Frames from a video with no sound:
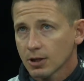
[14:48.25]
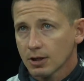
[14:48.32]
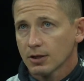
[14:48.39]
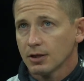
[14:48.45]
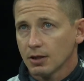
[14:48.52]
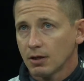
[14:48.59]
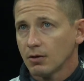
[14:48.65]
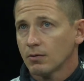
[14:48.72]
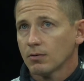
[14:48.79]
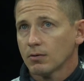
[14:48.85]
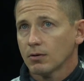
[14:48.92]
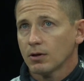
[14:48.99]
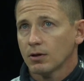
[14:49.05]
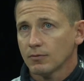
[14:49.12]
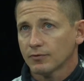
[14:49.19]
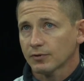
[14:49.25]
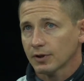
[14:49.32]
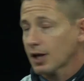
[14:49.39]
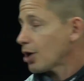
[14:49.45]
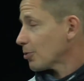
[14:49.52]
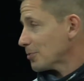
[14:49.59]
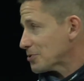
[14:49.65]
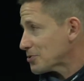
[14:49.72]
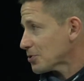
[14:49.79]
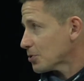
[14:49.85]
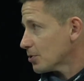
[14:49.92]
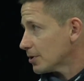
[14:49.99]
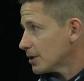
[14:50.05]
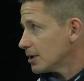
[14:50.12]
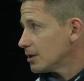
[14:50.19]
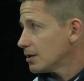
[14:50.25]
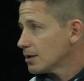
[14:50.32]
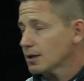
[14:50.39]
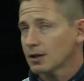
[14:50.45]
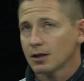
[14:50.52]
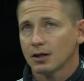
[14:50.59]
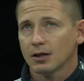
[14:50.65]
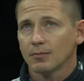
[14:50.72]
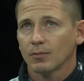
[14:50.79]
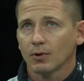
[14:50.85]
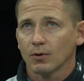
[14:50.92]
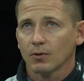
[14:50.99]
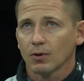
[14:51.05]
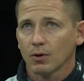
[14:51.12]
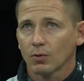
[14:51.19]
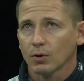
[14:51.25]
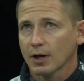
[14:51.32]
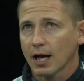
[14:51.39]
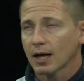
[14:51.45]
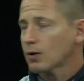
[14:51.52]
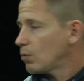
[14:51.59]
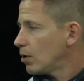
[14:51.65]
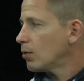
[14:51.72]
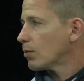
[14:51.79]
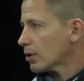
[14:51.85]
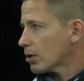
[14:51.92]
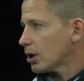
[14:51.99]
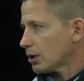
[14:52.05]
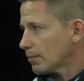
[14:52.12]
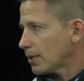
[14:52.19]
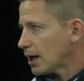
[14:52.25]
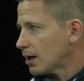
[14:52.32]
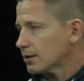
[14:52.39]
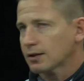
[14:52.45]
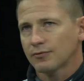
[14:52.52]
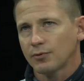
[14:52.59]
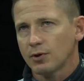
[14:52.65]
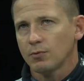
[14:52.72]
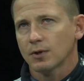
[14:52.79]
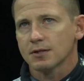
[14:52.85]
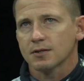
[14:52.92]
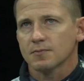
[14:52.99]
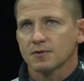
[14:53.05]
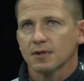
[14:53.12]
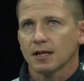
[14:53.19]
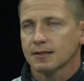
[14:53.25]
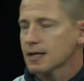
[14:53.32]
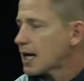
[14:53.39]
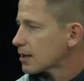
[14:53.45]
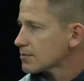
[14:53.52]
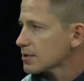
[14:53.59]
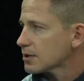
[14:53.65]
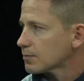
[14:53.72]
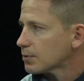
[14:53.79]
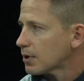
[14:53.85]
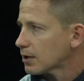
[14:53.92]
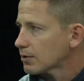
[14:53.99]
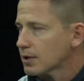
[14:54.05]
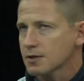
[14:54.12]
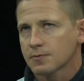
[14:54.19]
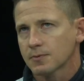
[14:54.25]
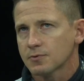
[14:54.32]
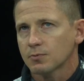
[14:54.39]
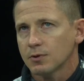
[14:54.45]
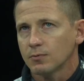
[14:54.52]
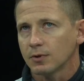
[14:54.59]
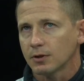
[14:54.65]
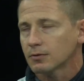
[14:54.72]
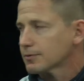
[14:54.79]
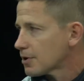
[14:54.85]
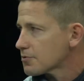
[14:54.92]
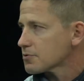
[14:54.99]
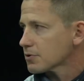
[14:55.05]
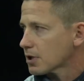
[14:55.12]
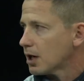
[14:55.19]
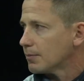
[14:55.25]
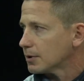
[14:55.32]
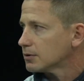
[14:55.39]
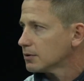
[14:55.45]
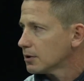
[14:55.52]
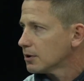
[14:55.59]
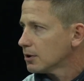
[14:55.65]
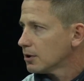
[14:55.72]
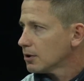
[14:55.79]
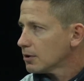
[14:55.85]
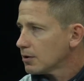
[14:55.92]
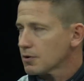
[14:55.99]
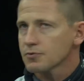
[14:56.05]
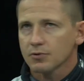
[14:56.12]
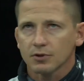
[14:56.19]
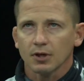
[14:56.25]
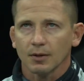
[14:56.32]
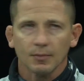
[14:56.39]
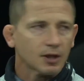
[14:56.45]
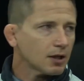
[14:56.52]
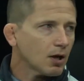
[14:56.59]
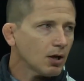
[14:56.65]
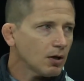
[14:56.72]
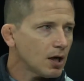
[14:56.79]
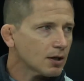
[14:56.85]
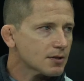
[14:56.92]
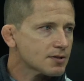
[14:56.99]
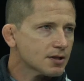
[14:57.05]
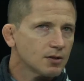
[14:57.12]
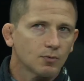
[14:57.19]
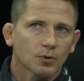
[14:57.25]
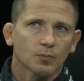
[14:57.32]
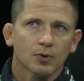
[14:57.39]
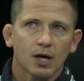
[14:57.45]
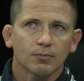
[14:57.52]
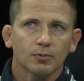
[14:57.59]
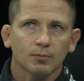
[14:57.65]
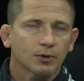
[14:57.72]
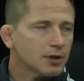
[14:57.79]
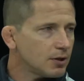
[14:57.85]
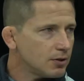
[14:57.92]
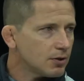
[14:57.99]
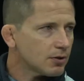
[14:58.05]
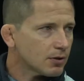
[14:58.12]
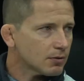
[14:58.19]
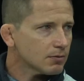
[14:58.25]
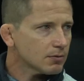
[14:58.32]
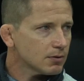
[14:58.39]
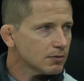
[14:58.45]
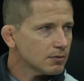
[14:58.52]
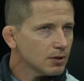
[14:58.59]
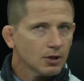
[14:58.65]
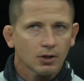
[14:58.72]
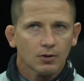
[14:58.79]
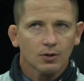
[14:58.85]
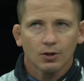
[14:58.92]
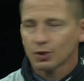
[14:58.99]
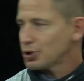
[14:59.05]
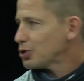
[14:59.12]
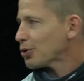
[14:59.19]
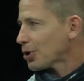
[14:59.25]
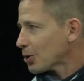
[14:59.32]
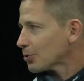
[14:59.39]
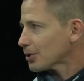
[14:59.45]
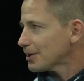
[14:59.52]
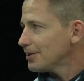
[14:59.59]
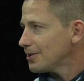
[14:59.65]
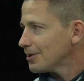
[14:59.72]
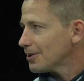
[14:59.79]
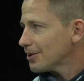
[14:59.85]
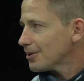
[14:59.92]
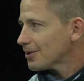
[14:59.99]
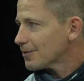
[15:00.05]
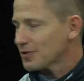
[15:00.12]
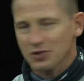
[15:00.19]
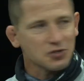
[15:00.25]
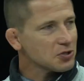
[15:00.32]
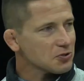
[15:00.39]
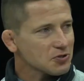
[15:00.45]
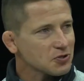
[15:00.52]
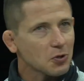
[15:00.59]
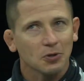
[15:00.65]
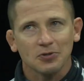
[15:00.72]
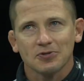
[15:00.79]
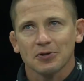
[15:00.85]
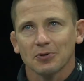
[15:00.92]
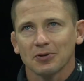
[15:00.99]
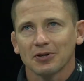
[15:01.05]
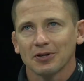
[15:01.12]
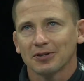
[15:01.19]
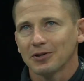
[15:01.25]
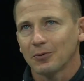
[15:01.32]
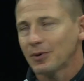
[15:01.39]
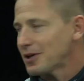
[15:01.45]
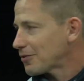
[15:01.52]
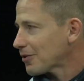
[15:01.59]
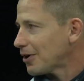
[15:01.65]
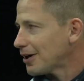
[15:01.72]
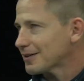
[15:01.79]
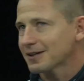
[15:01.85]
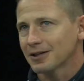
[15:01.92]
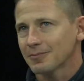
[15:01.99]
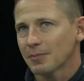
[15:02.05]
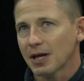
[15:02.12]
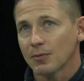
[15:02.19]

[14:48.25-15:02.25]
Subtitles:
hopefully our maturity are kind of what we're all about. And if we win some state titles in the progress, which we will, those are coming. Those are coming. In all honesty, we're probably a year early. This year started so good that we thought that, man,